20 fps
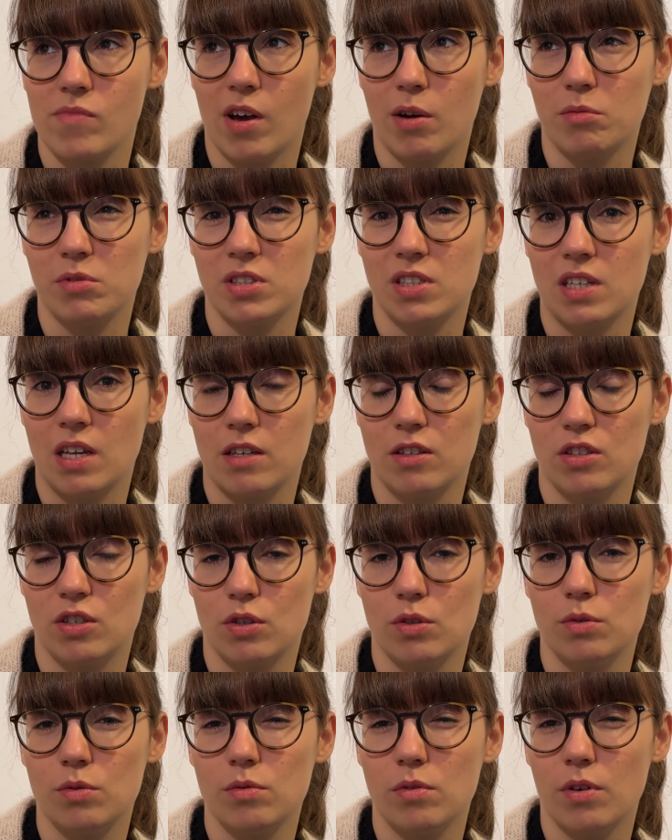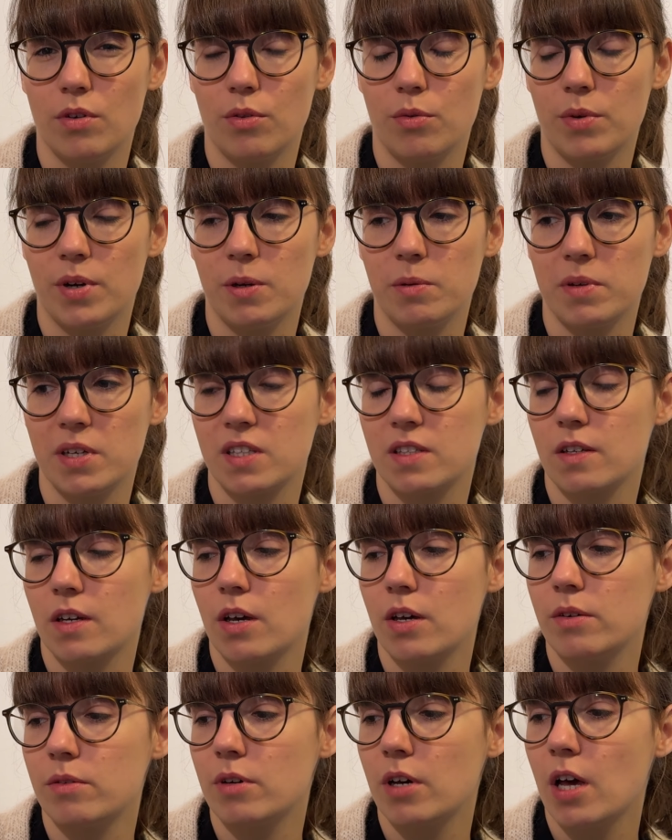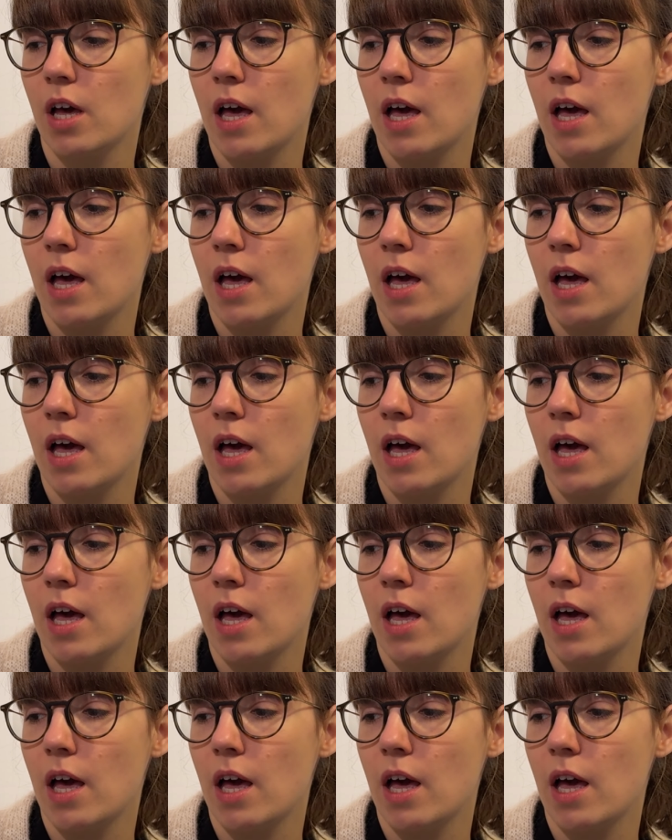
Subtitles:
I want to say 2 or 3 weeks ago,